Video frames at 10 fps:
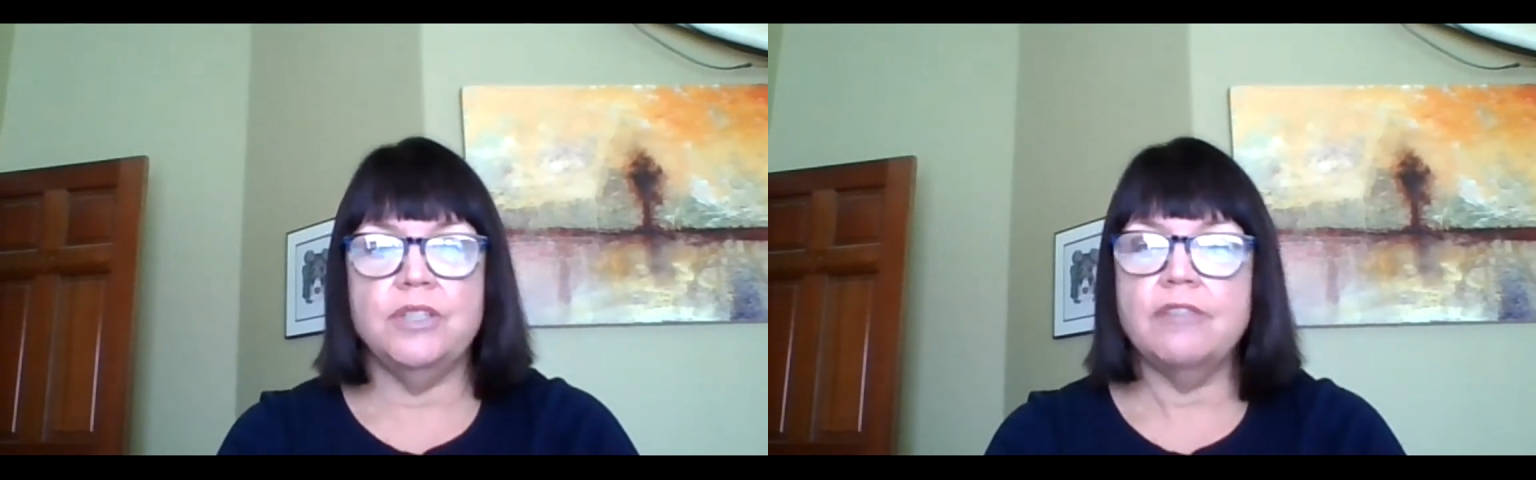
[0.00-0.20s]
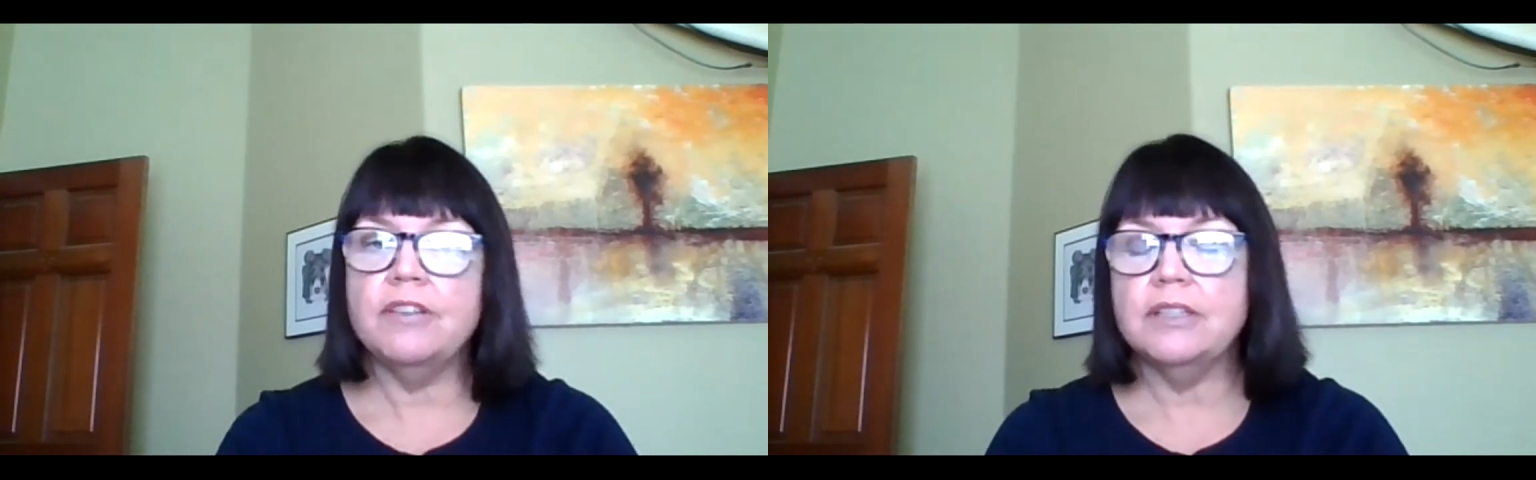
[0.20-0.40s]

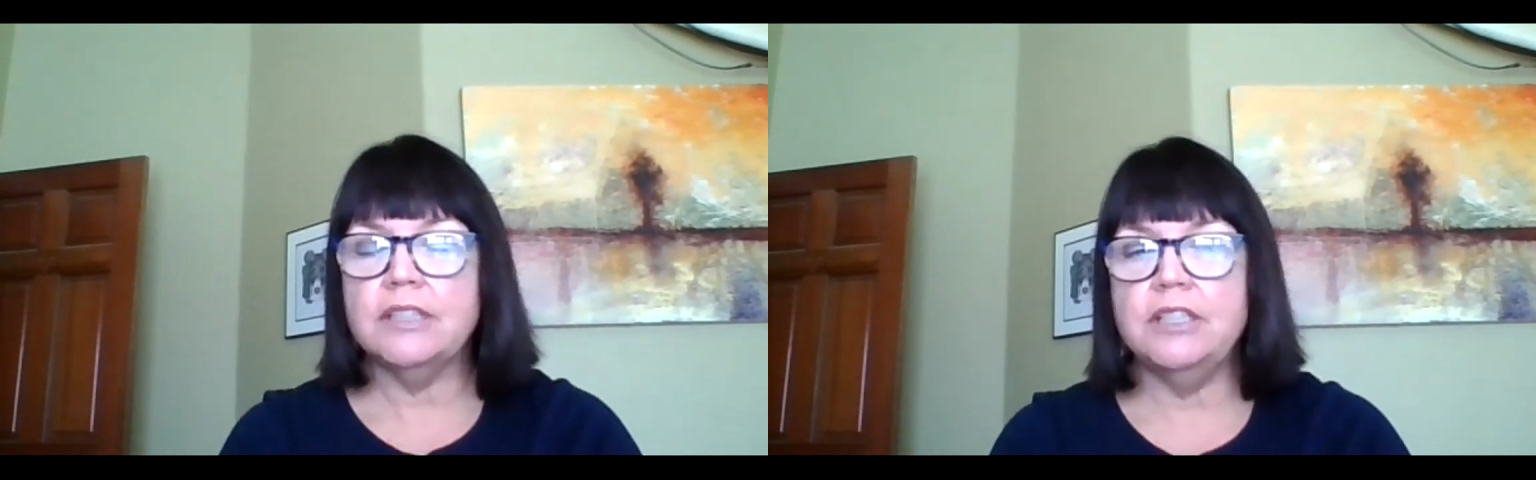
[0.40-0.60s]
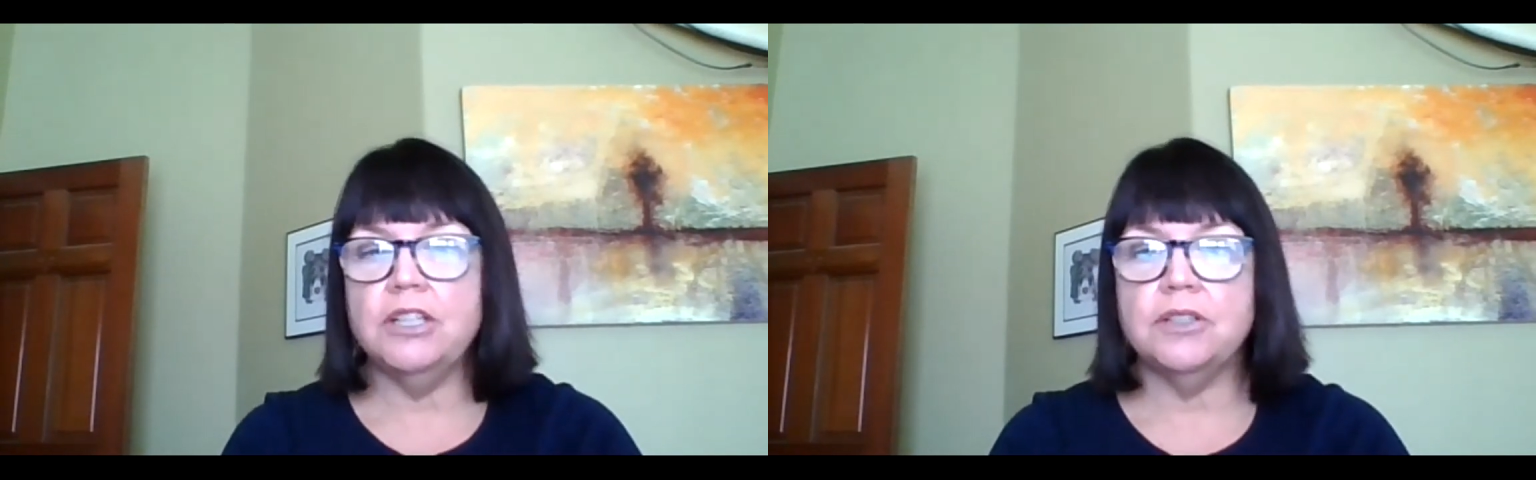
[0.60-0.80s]

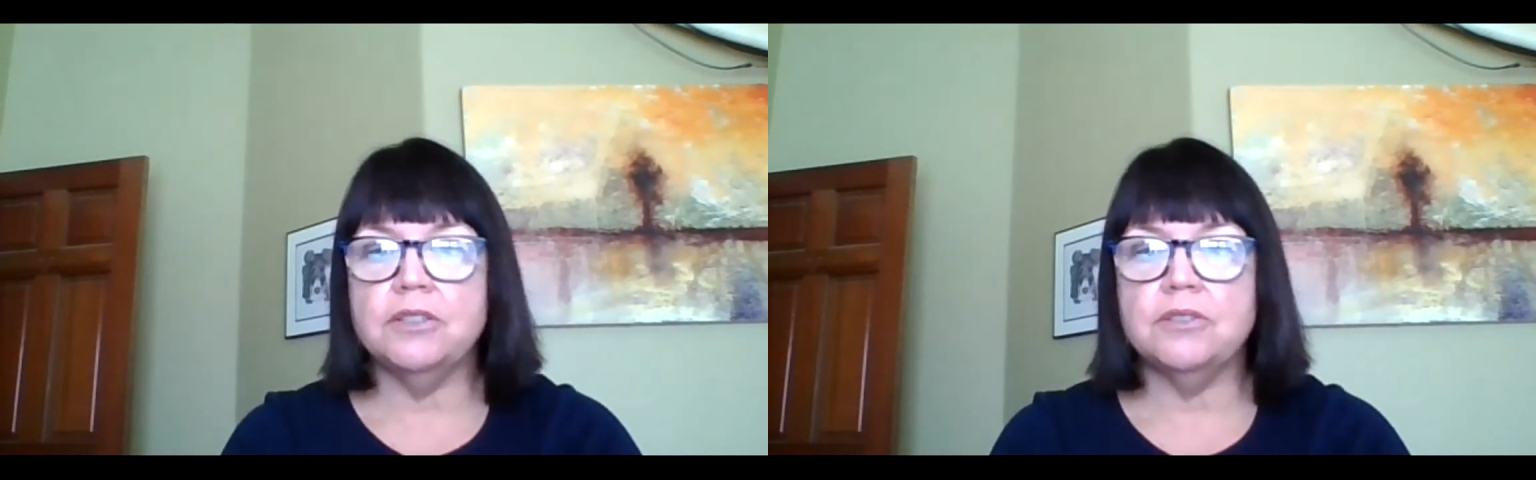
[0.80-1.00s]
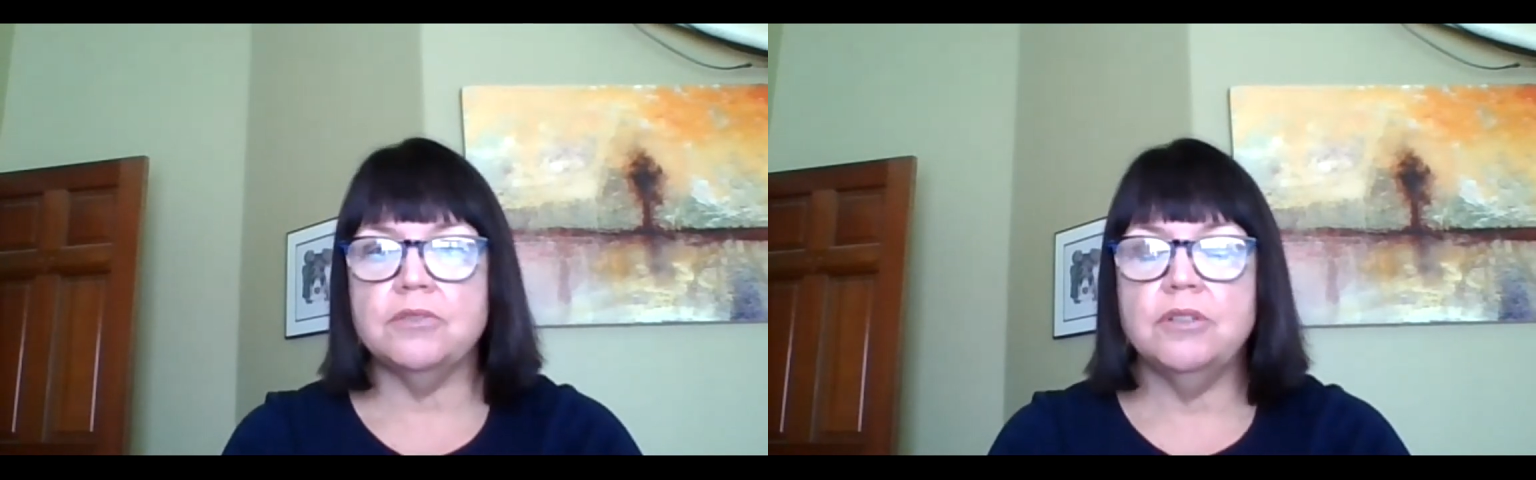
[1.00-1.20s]
definitely
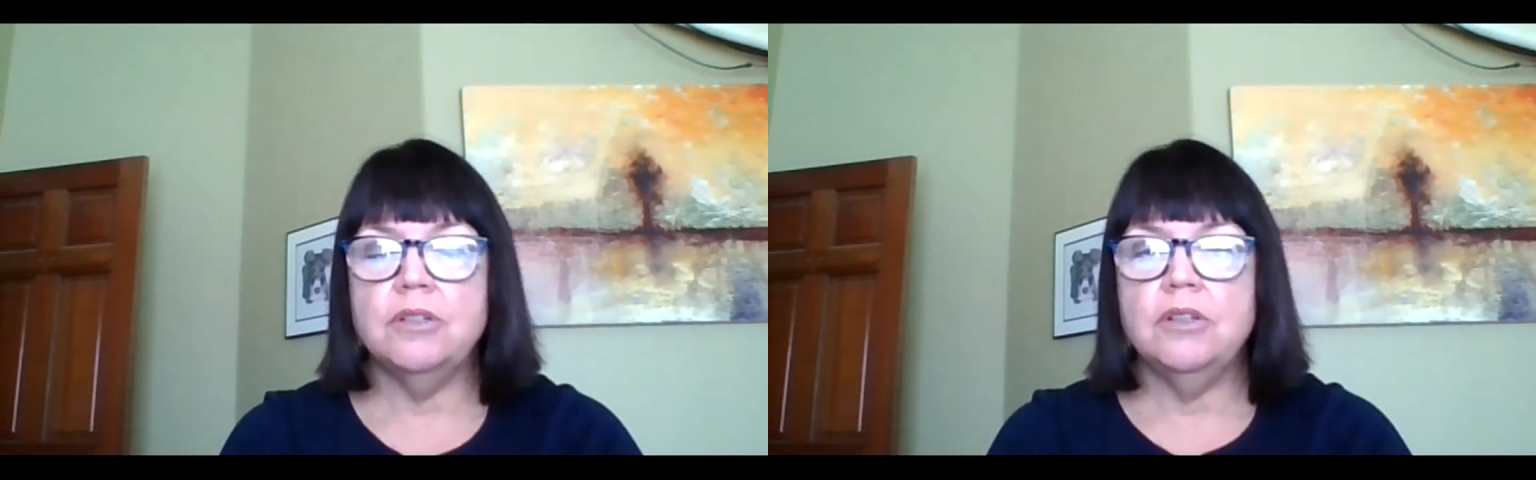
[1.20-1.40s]
know